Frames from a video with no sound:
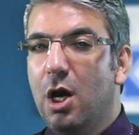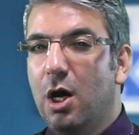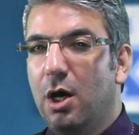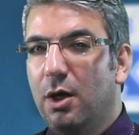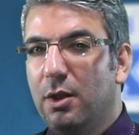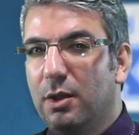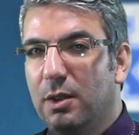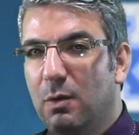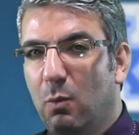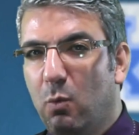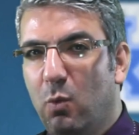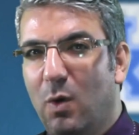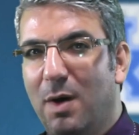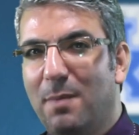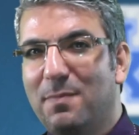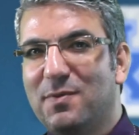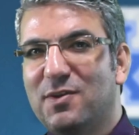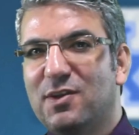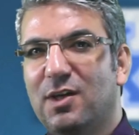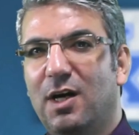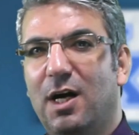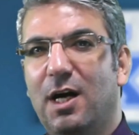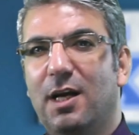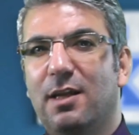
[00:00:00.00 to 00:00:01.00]
on the
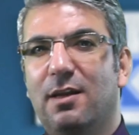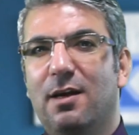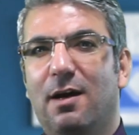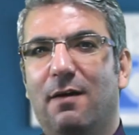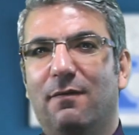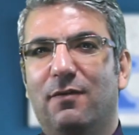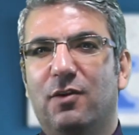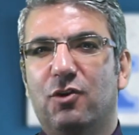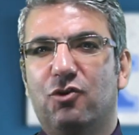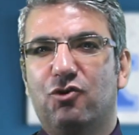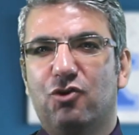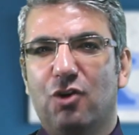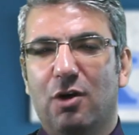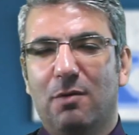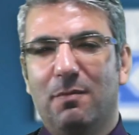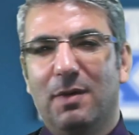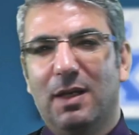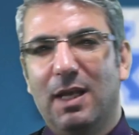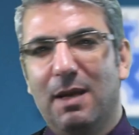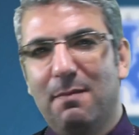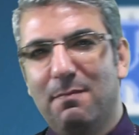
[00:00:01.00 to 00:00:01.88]
website of the German